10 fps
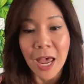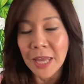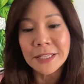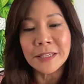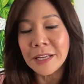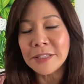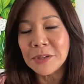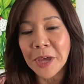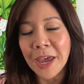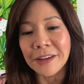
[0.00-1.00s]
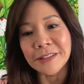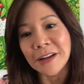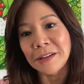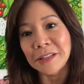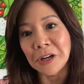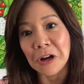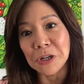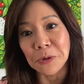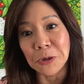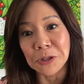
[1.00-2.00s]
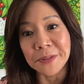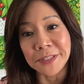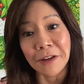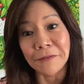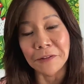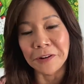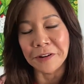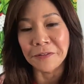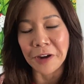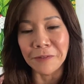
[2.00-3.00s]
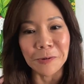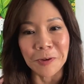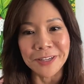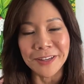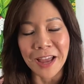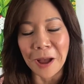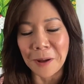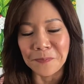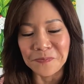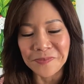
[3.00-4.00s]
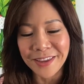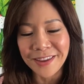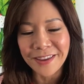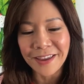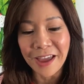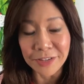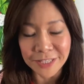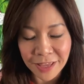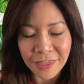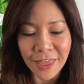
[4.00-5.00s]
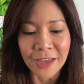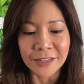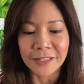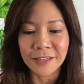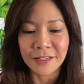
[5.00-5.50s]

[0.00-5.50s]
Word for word: and it's and that's okay it's not you know entrepreneurship is not for for everyone um having said that